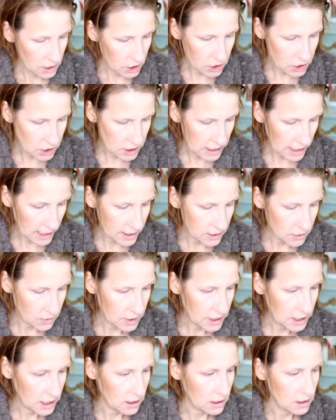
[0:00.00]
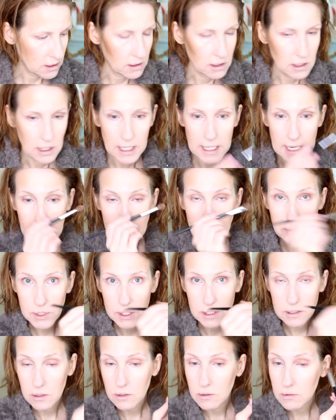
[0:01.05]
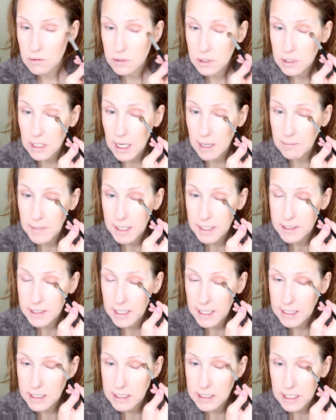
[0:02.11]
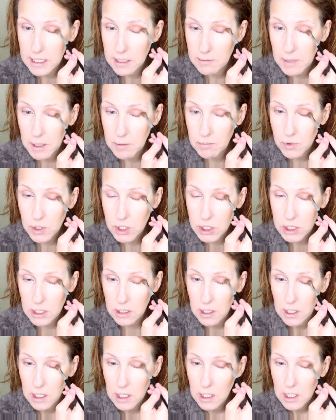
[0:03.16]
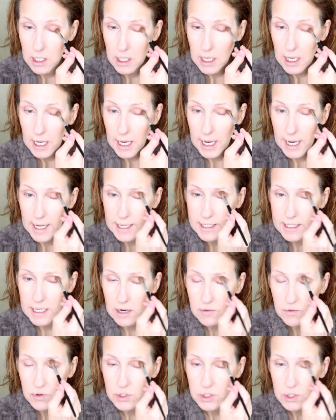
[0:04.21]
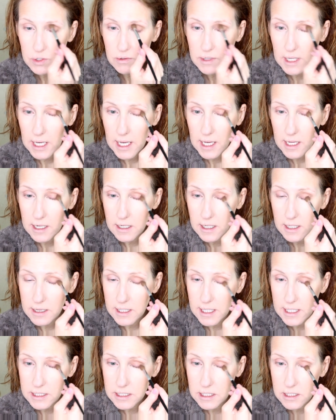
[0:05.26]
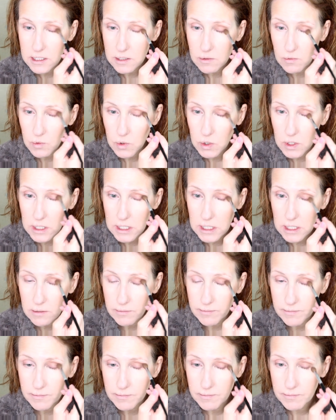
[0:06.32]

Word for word: Usually I don't get, and I'm just, I'm not like digging my brush in. I never do that unless it's really,